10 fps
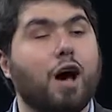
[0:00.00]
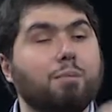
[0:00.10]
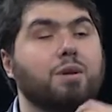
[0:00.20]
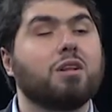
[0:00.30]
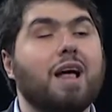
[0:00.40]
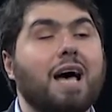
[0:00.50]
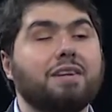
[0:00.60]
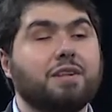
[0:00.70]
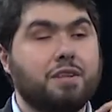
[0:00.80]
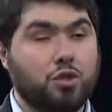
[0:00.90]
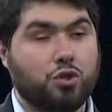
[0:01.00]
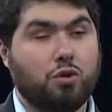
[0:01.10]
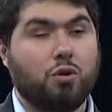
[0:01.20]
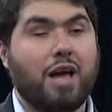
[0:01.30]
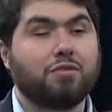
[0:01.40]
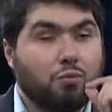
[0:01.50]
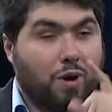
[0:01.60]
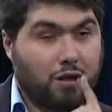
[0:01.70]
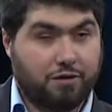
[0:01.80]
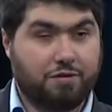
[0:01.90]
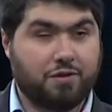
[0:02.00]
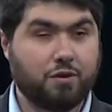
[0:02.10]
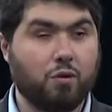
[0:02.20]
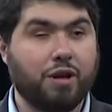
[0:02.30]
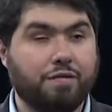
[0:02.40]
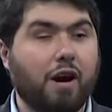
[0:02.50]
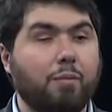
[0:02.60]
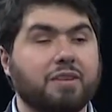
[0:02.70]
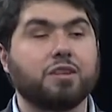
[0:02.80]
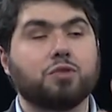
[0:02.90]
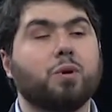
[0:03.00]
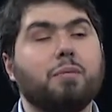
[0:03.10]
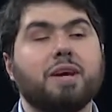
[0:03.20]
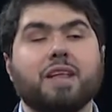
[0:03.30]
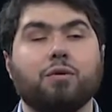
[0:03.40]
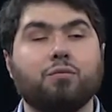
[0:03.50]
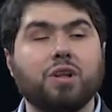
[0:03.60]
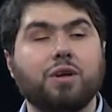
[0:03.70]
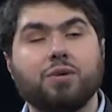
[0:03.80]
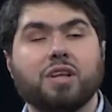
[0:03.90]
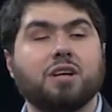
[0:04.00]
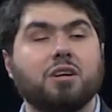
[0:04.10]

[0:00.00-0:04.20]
apply to digital as well as physical environments. I just want to make that really, really,